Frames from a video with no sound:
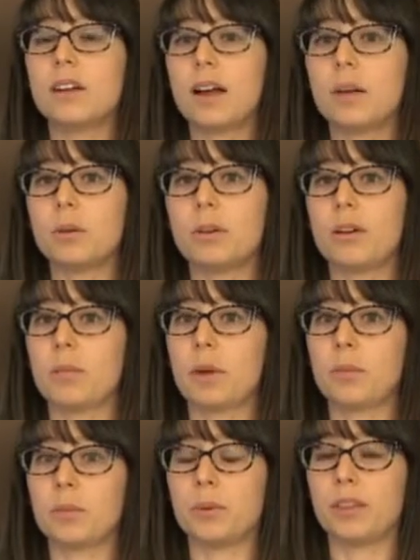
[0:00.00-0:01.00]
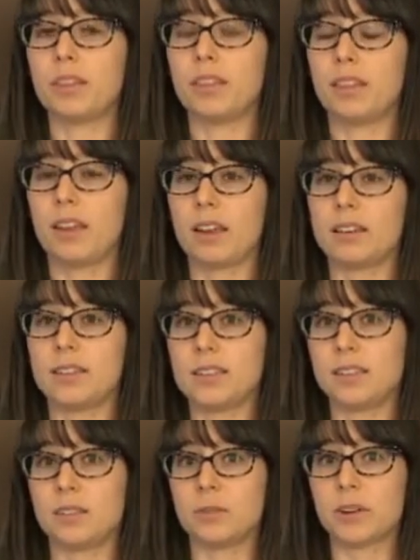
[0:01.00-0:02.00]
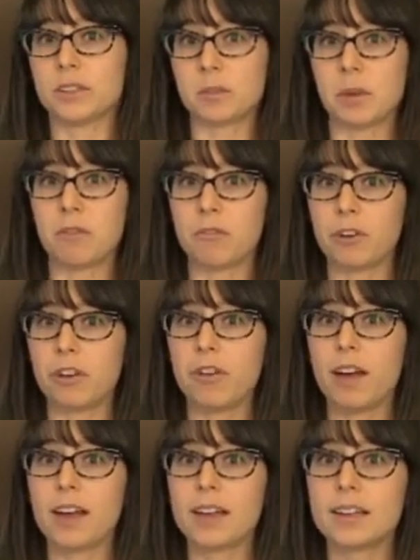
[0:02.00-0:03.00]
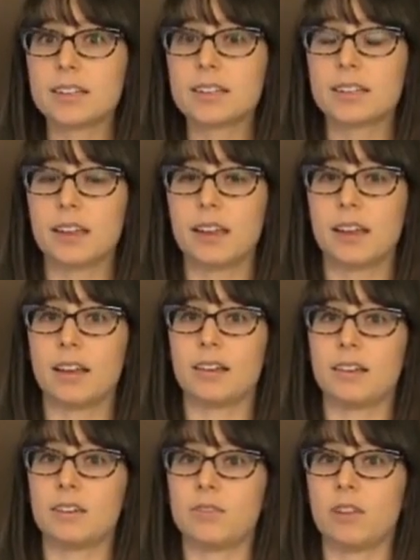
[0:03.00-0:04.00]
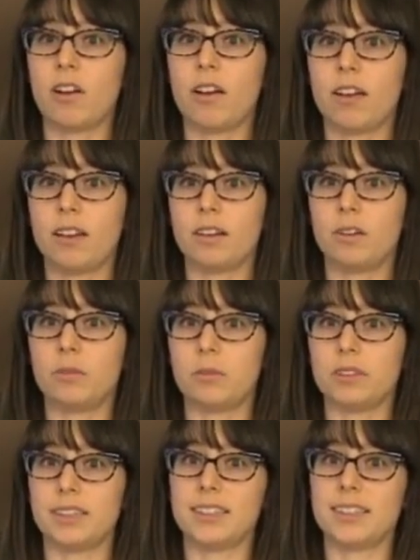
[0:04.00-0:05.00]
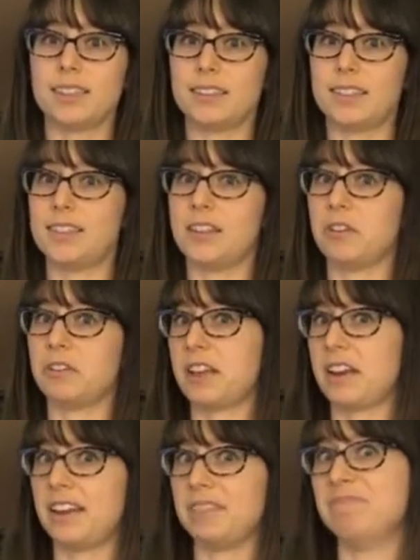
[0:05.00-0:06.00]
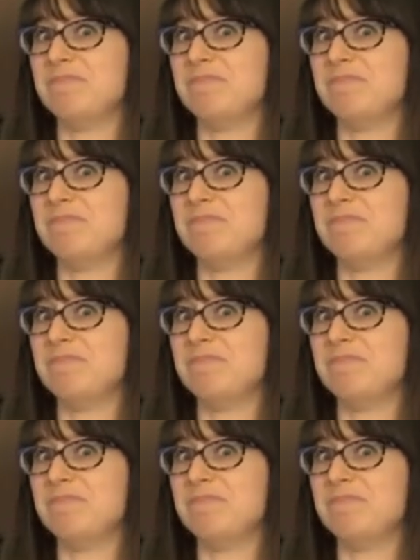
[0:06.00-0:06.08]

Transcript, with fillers: I will come up with a decent recipe for you guys and if not hopefully it's at least entertaining